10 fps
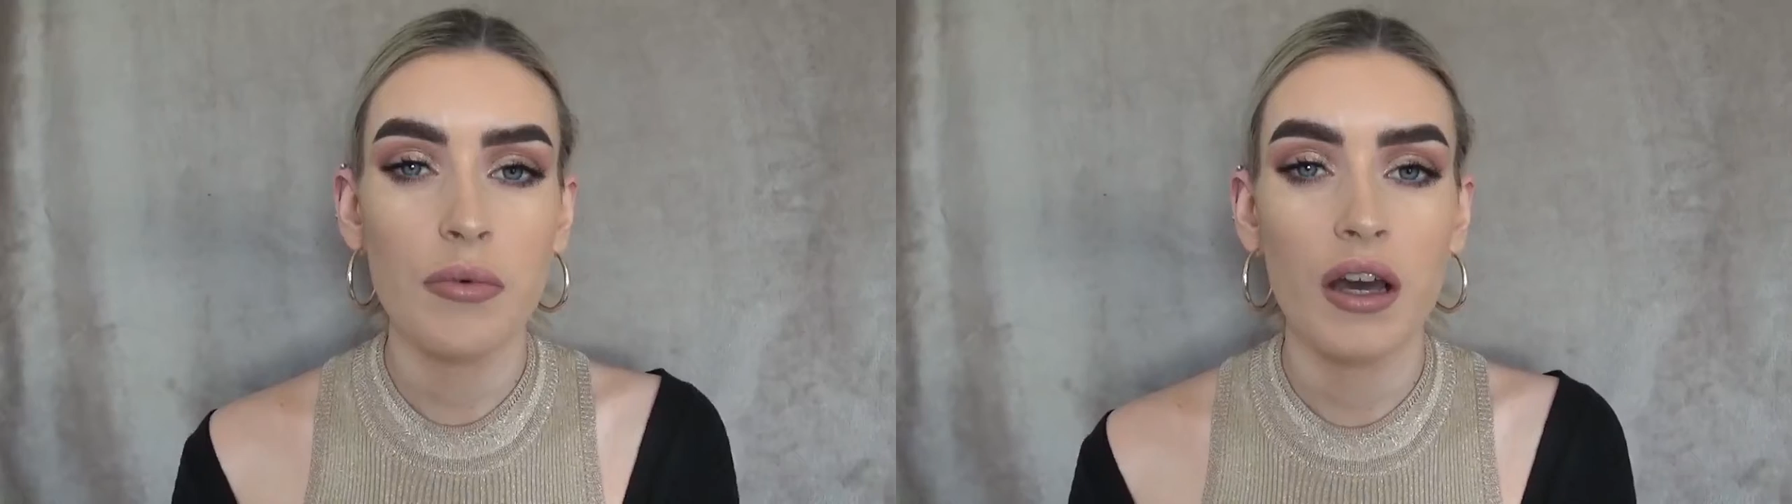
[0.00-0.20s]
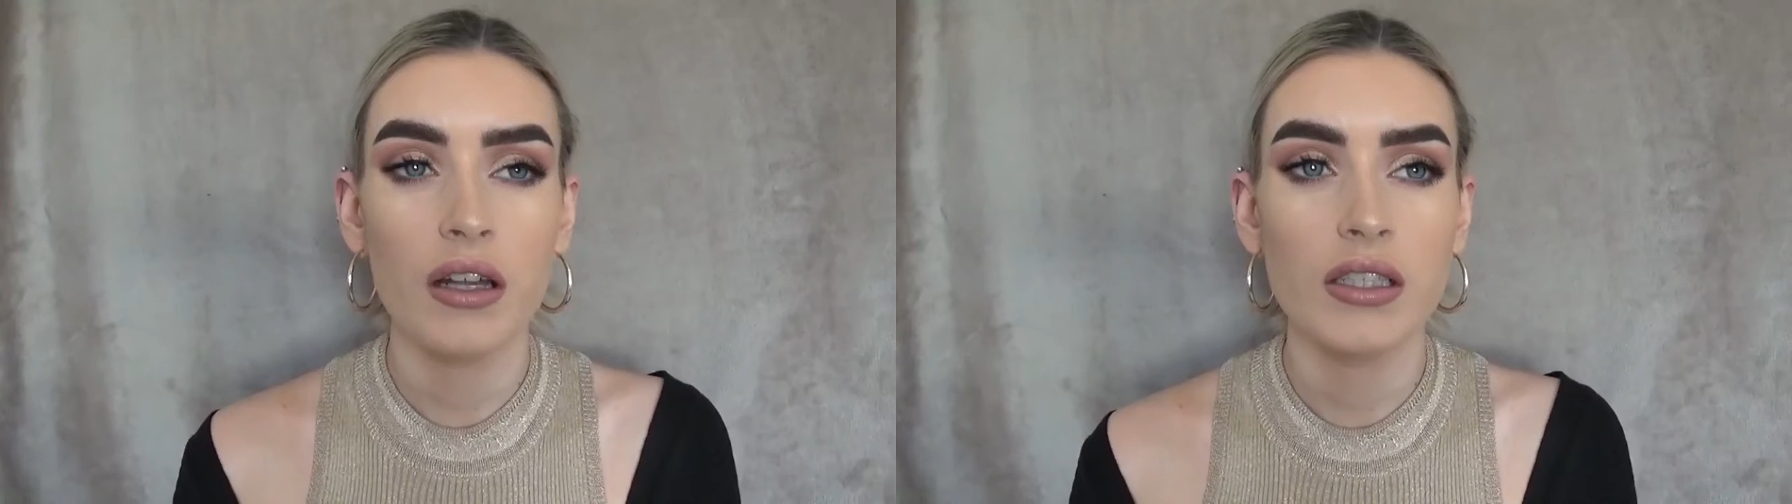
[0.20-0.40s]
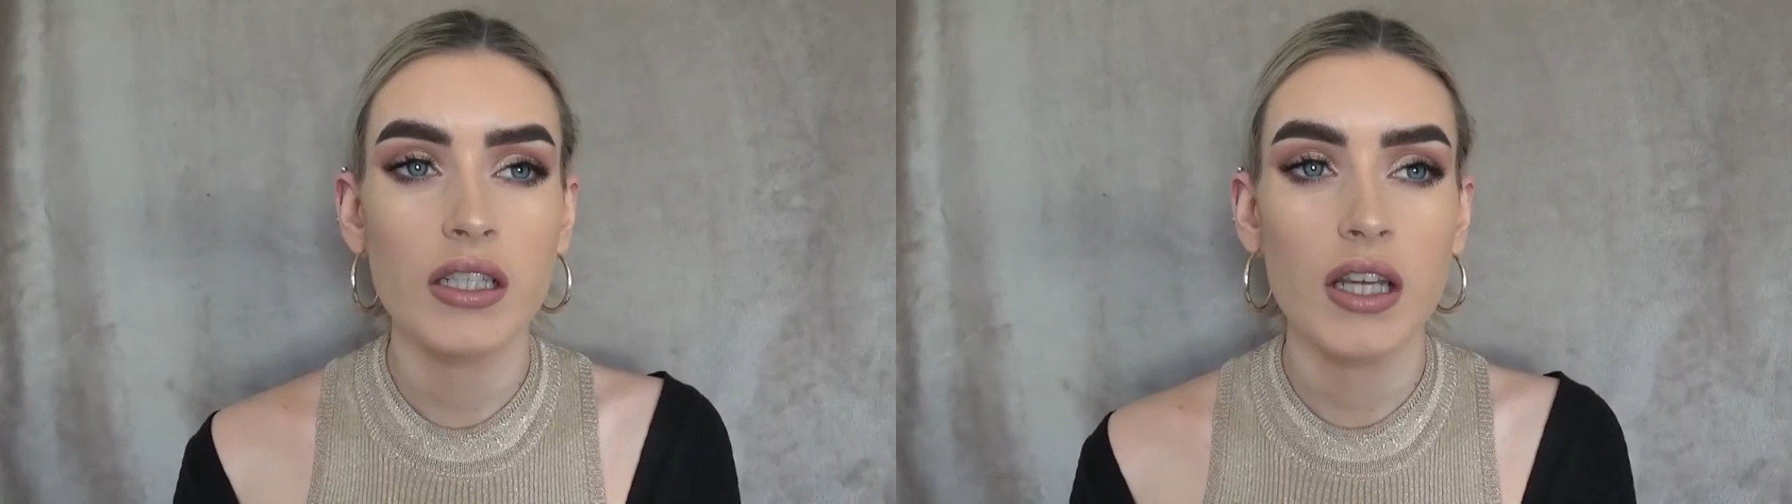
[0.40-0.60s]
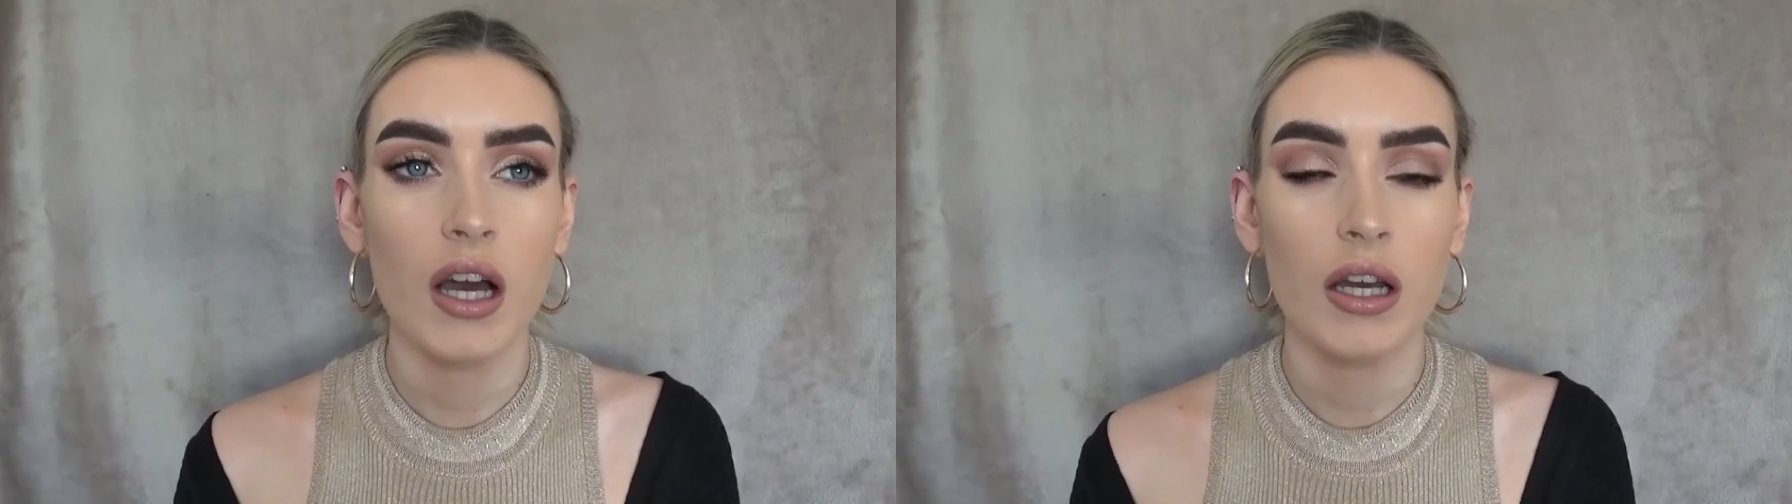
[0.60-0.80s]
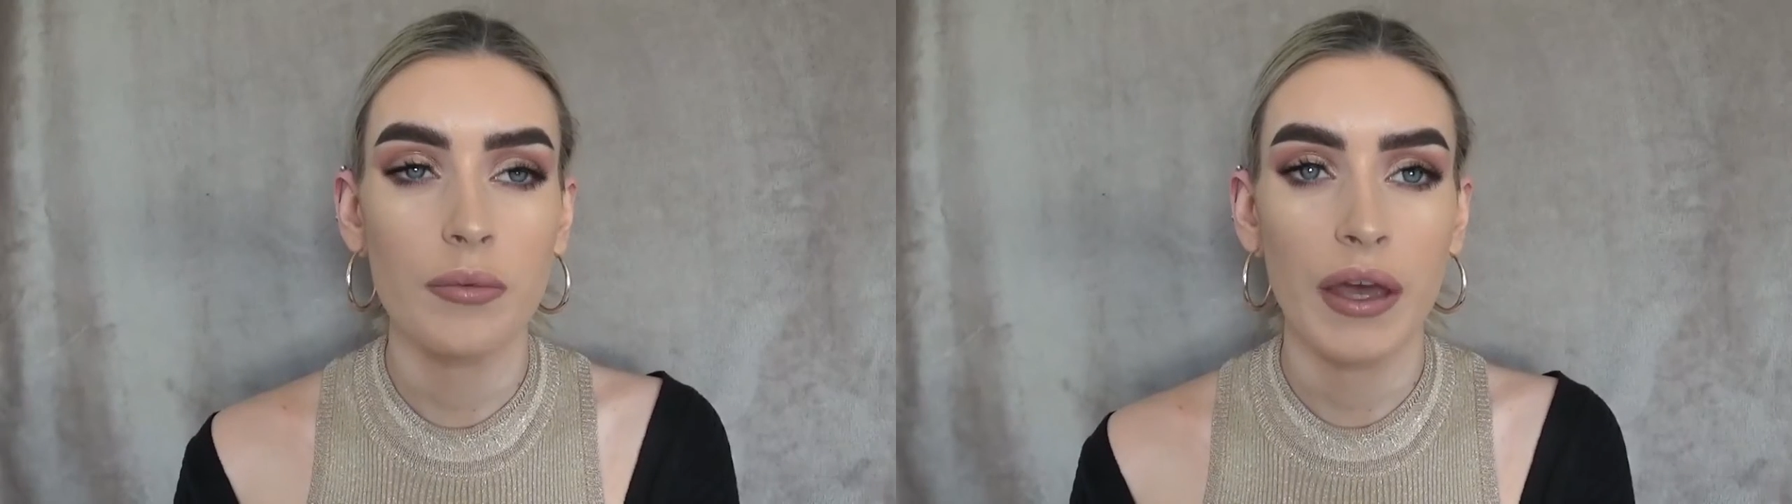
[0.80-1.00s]
on to
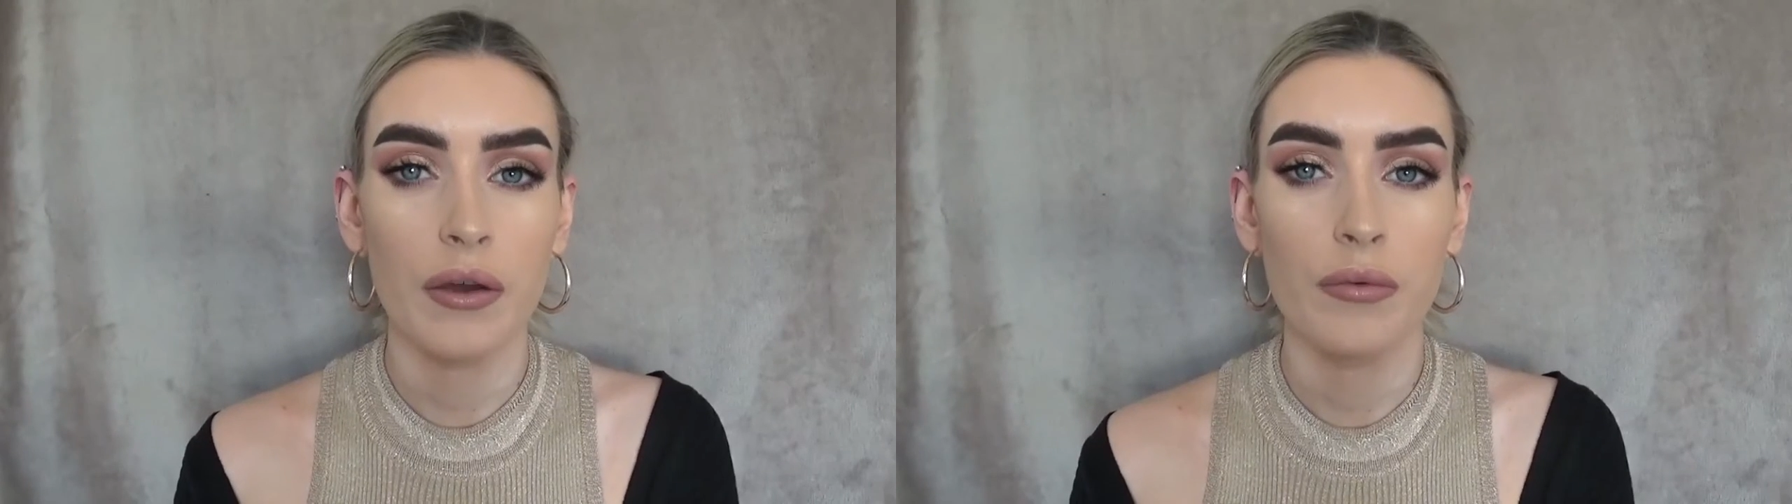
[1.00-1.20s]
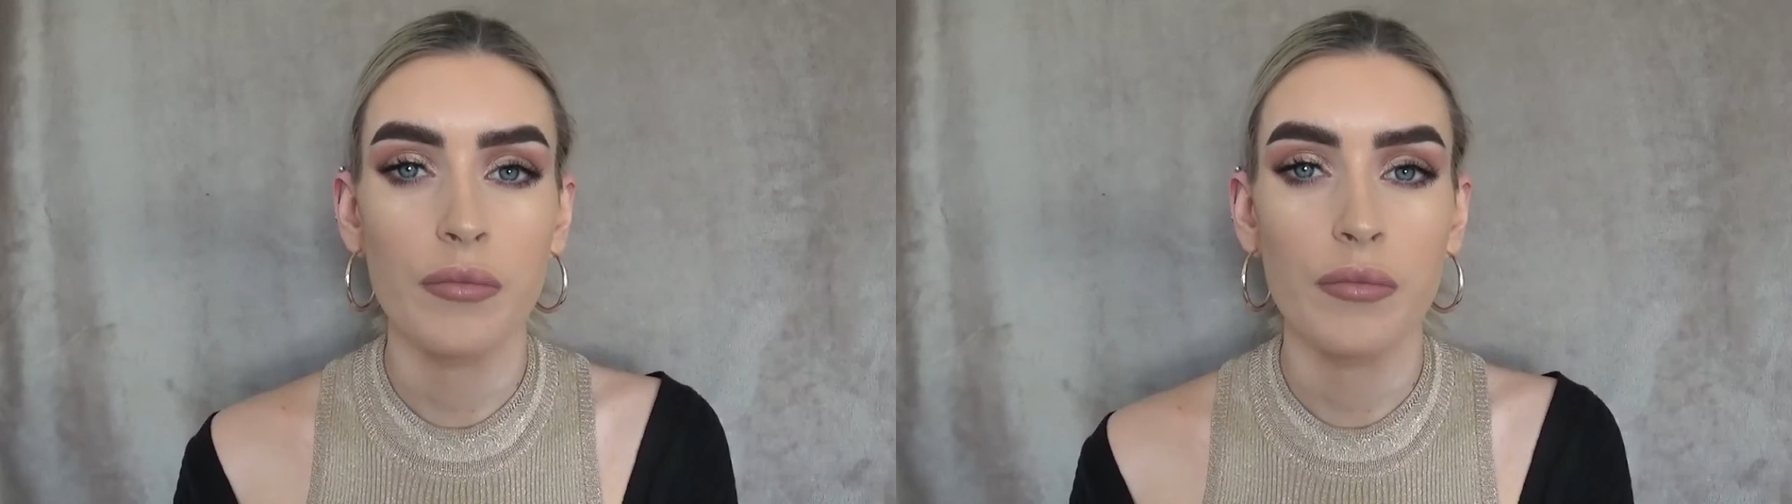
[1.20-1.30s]
talk about